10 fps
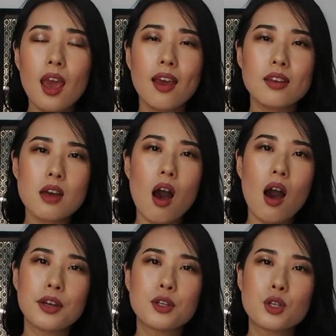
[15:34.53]
and
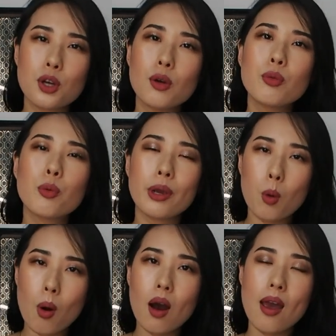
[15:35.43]
I don't
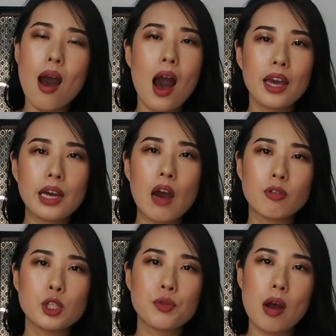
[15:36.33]
require high
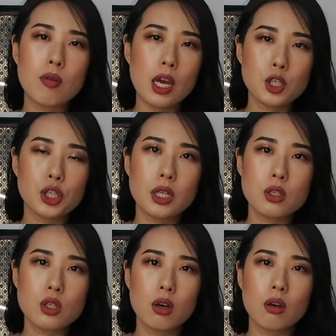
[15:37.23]
coverage foundation,
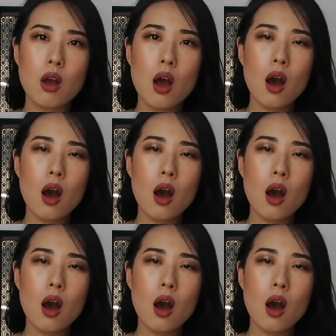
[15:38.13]
so